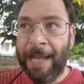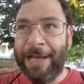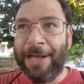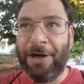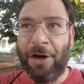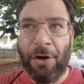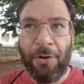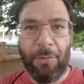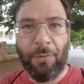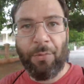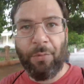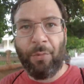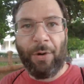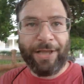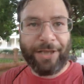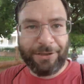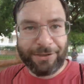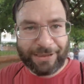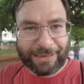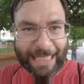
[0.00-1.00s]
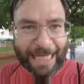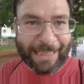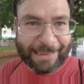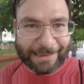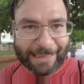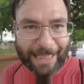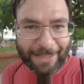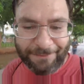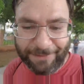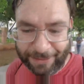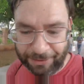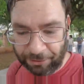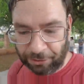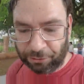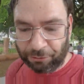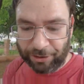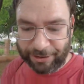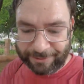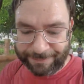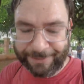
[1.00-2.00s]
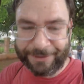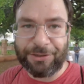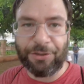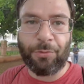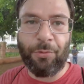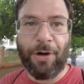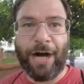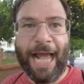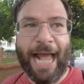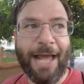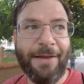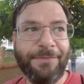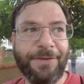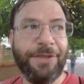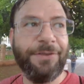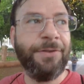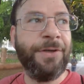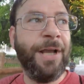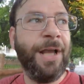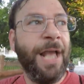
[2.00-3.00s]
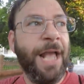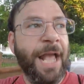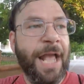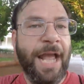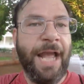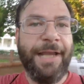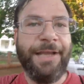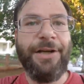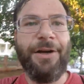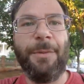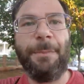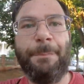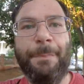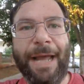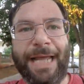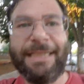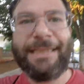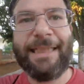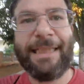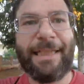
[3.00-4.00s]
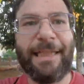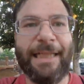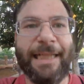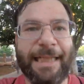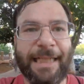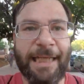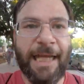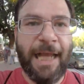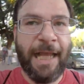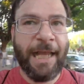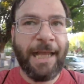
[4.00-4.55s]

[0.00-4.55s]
You know, whether it's Thanksgiving or Christmas or what have you, you know, basically